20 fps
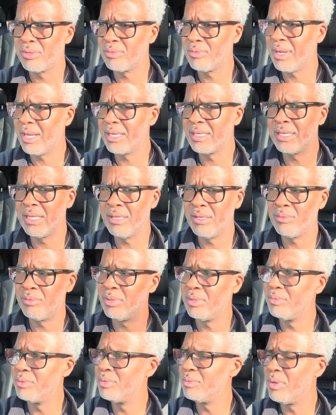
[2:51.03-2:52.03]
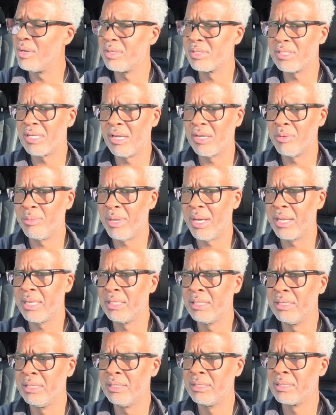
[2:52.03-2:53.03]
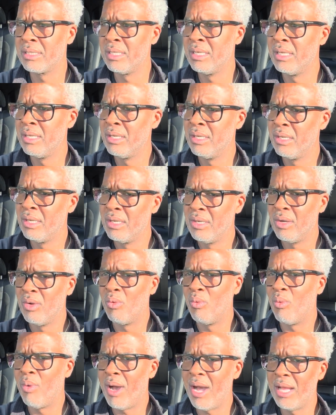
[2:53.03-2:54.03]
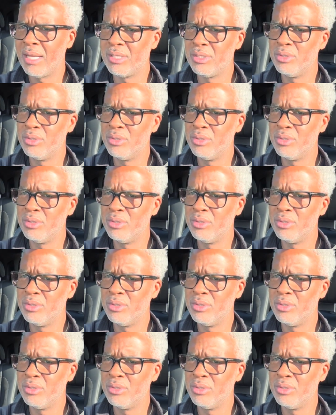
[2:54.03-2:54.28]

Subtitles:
Right now, what we want to talk about is why